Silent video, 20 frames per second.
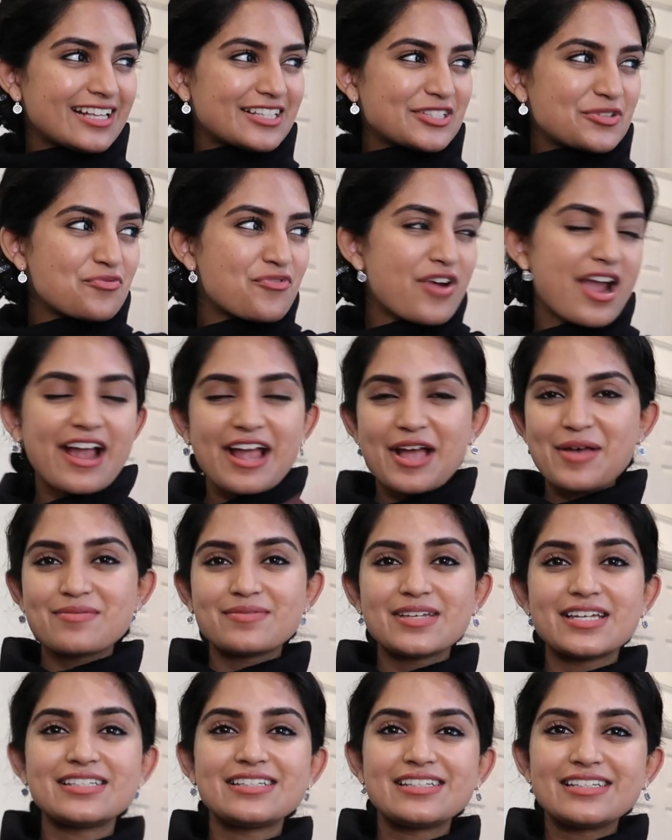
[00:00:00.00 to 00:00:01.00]
that's
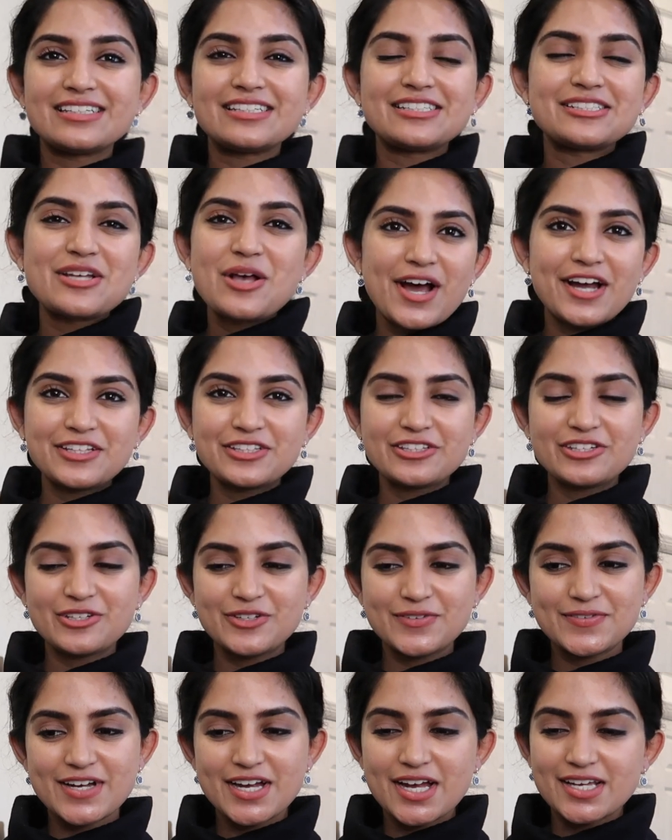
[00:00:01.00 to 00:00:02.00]
recommended by the
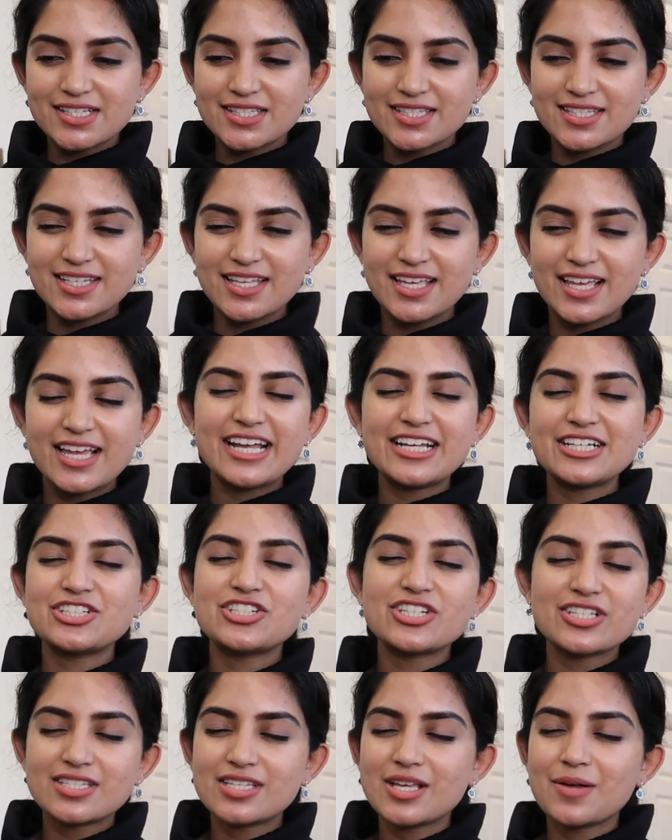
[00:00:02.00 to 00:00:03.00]
university, it's
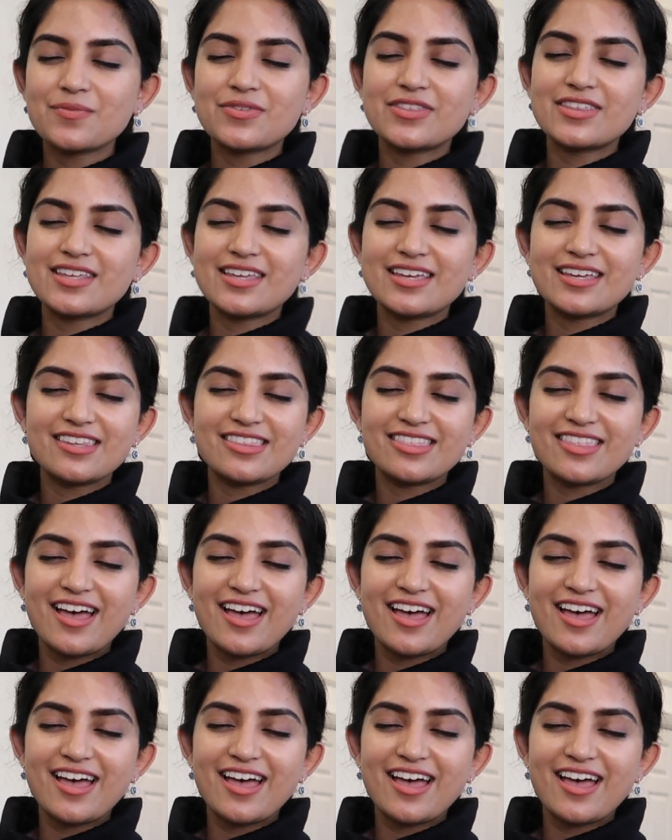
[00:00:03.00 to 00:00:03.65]
just something